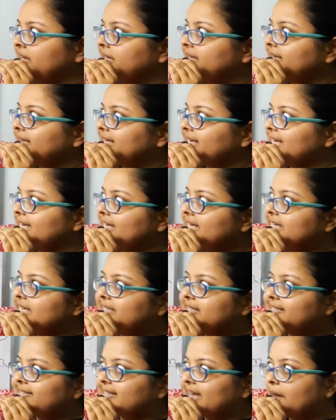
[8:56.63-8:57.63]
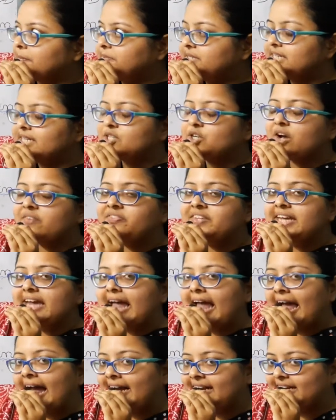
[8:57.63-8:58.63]
the subject of the
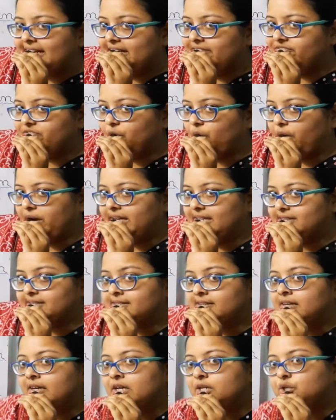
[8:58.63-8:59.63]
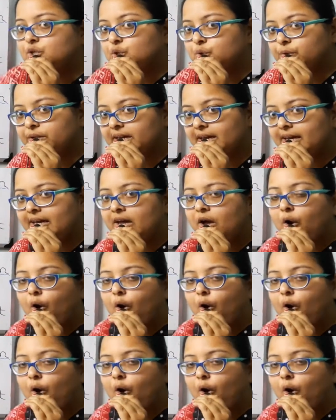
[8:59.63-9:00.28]
active voice to the